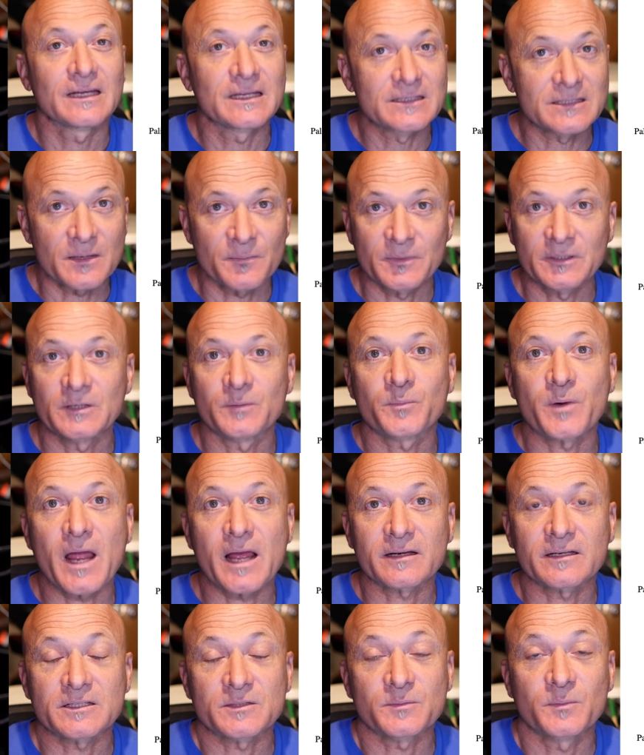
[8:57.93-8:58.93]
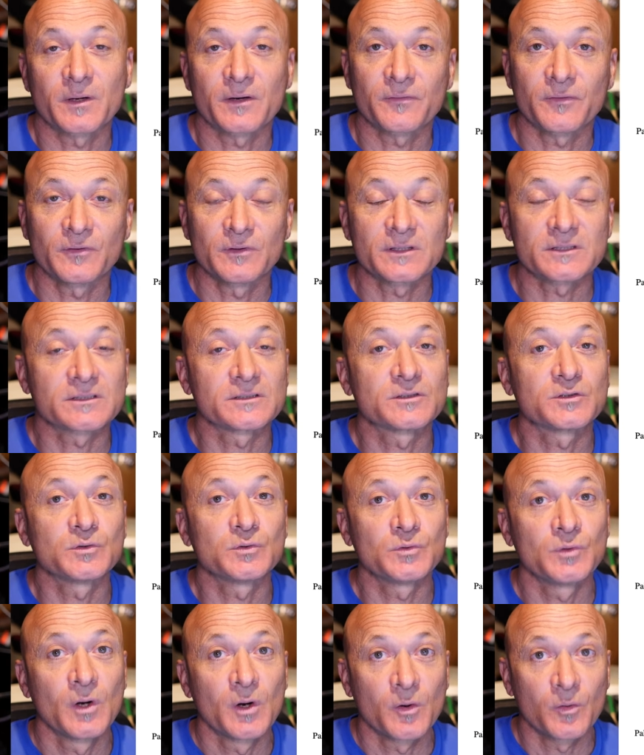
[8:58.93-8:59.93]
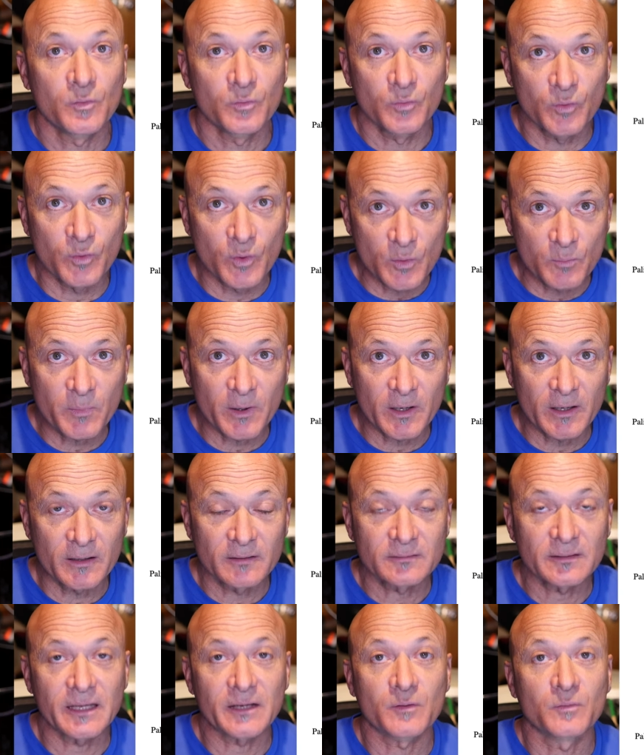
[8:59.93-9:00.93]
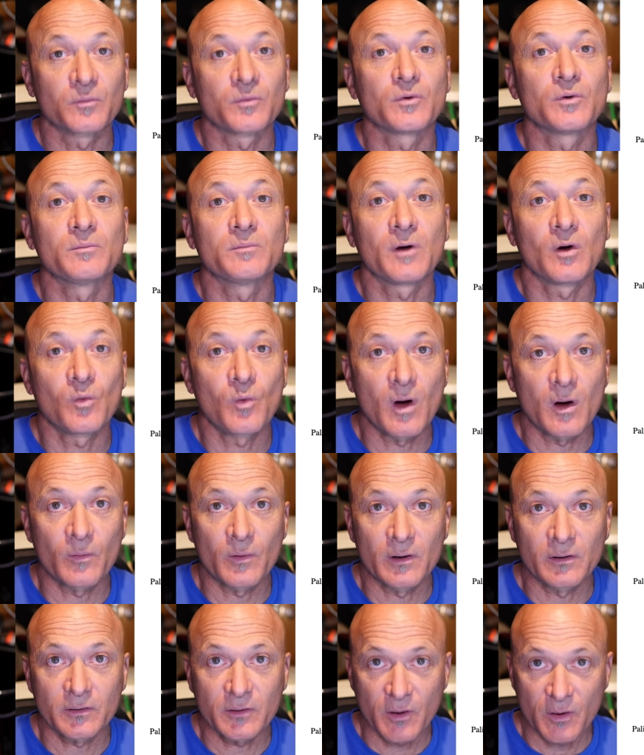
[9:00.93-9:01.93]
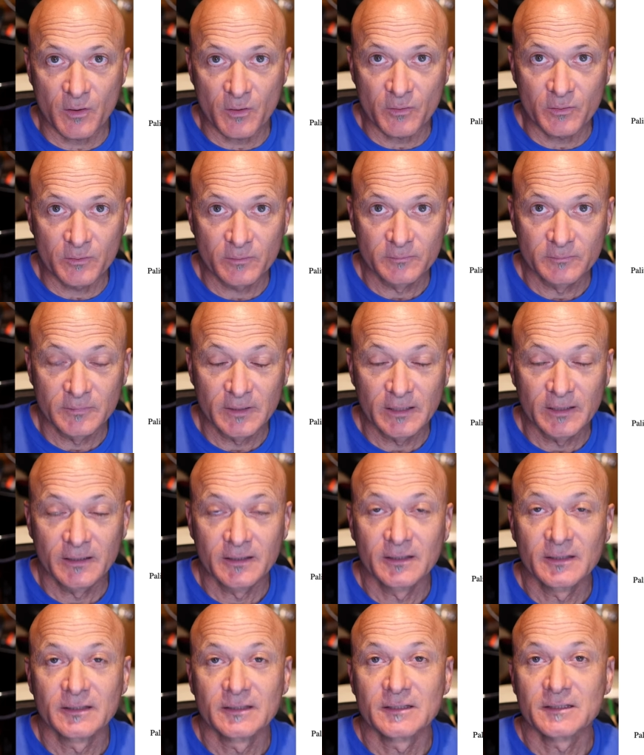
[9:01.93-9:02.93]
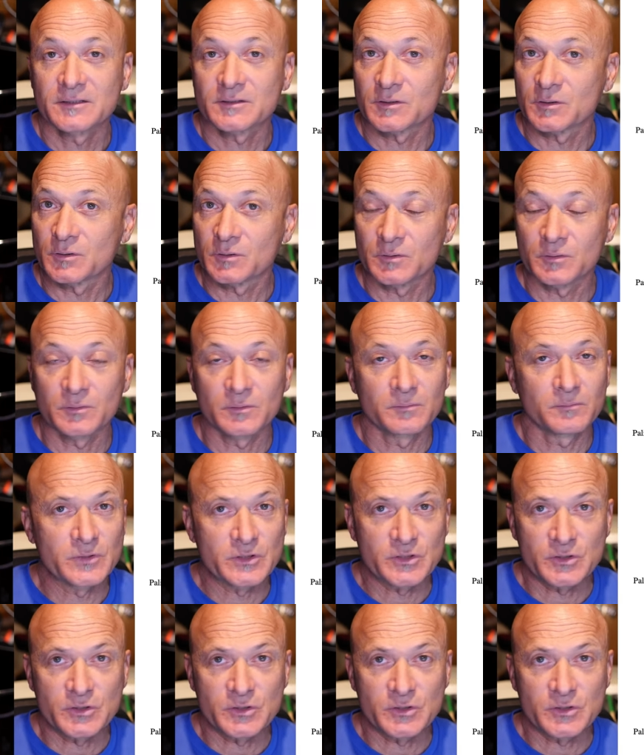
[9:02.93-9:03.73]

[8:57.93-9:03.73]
It's something to practice. But if you listen to Rumba, like Rumba Guaguancó, so